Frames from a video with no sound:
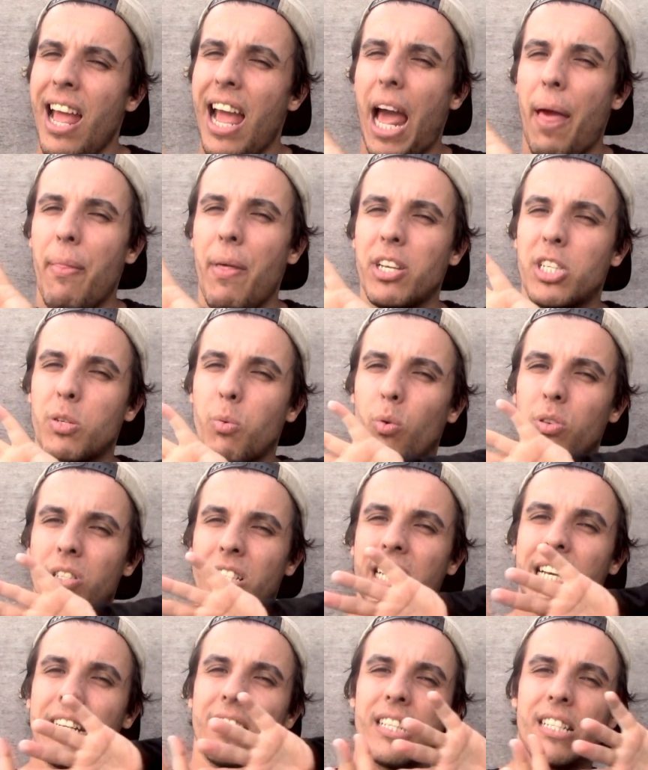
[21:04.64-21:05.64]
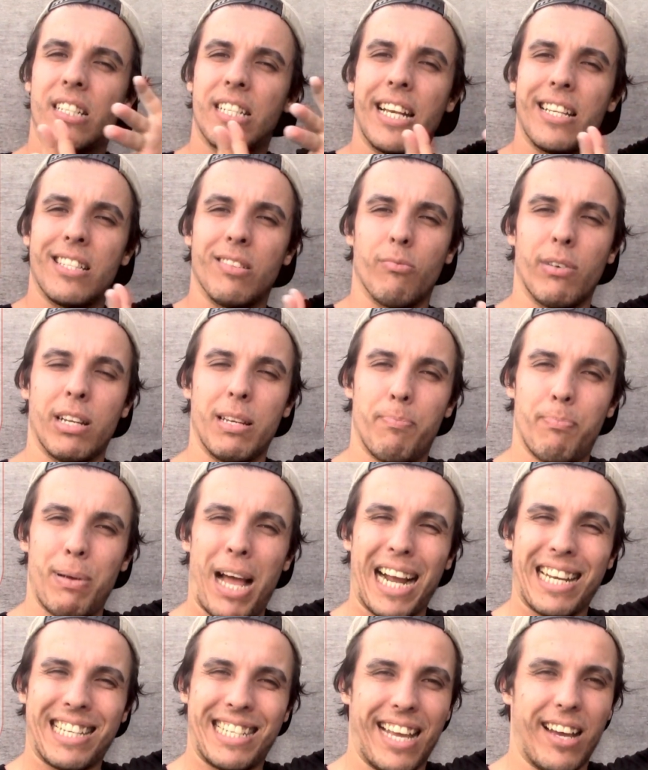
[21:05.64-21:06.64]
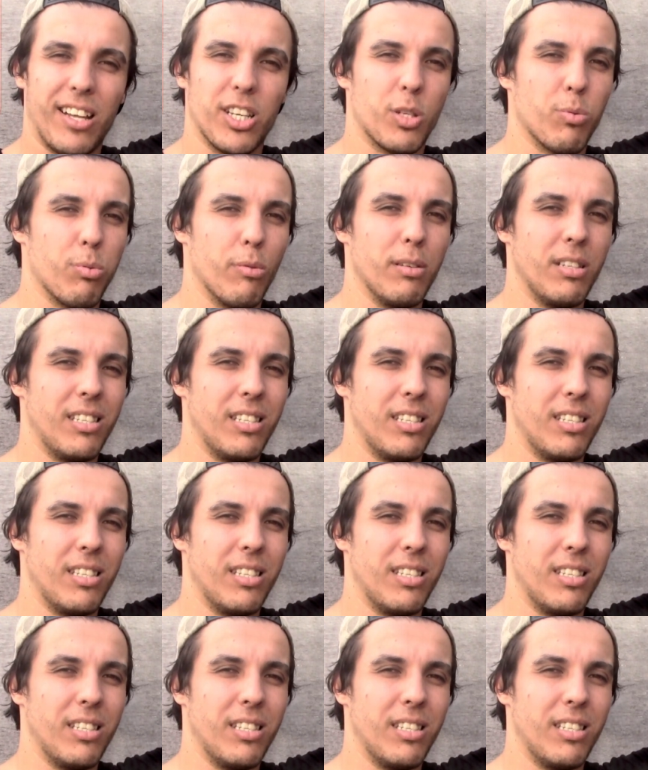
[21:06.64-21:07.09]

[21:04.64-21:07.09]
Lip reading: and then towards the end of the season went back down to a